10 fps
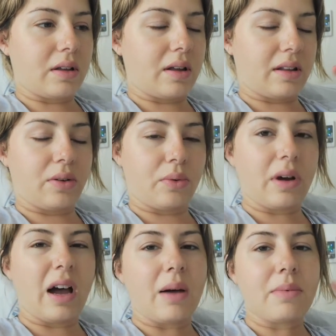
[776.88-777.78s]
a little
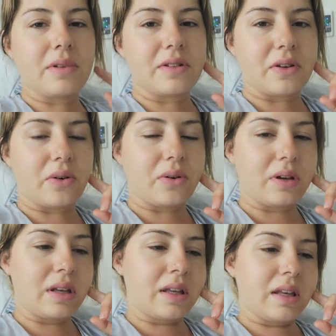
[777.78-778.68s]
cup. So
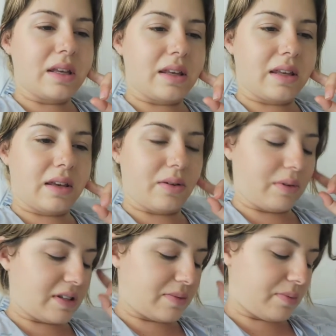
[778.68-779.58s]
yeah,
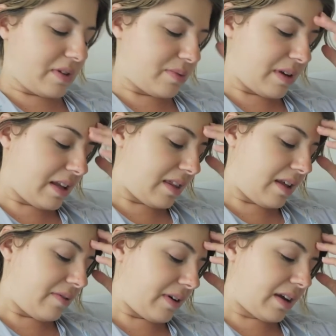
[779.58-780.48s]
once we get
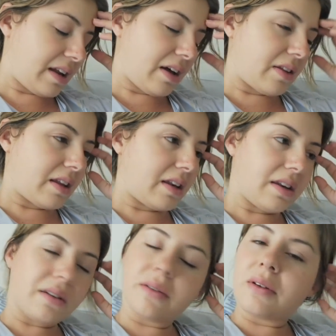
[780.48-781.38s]
that figured out,
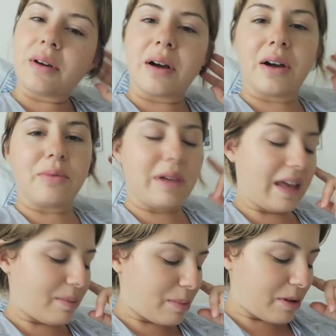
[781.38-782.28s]
then I'll be a
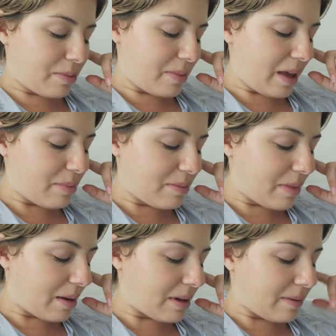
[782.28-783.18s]
happy
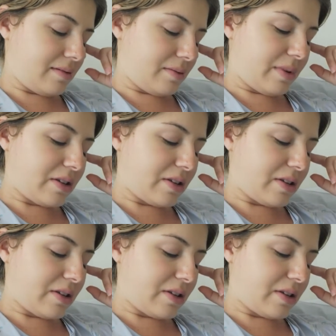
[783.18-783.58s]
mama. We're